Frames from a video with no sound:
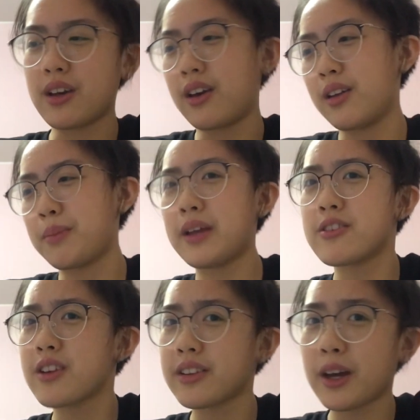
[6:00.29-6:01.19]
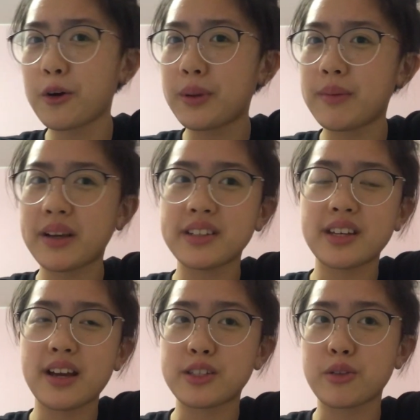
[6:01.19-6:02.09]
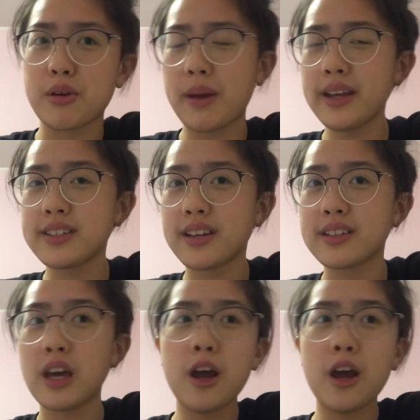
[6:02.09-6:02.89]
and Painter's not that OP because he has 3 paintings,